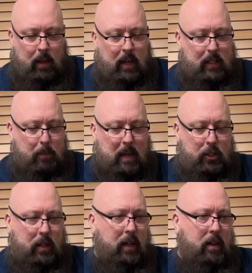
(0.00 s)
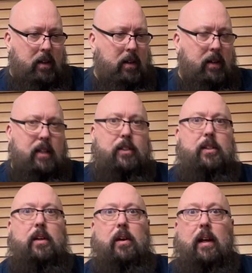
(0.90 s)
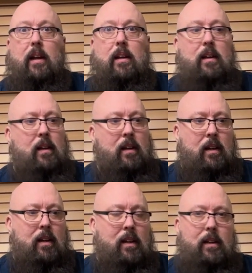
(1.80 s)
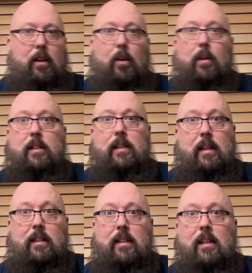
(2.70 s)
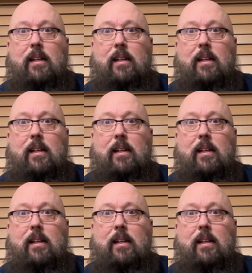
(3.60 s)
especially considering, this thing's,